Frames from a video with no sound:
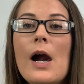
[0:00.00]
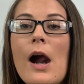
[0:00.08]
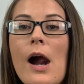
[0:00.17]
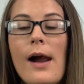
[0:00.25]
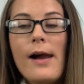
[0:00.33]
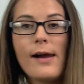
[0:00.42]

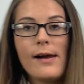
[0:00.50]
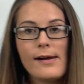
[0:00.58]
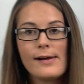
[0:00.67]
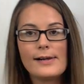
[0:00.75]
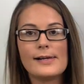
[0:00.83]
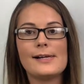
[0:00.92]

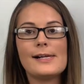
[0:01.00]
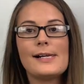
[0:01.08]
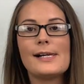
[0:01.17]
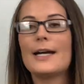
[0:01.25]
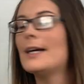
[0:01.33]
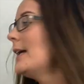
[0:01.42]

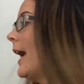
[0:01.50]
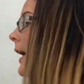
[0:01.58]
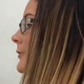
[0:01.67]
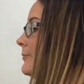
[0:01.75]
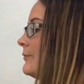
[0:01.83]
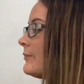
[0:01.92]

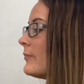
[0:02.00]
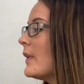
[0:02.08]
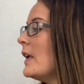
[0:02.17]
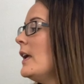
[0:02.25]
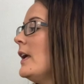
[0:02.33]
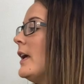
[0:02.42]

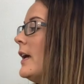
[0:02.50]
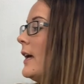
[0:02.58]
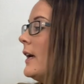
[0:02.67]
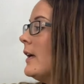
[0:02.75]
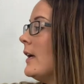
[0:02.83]
No one is speaking in this clip.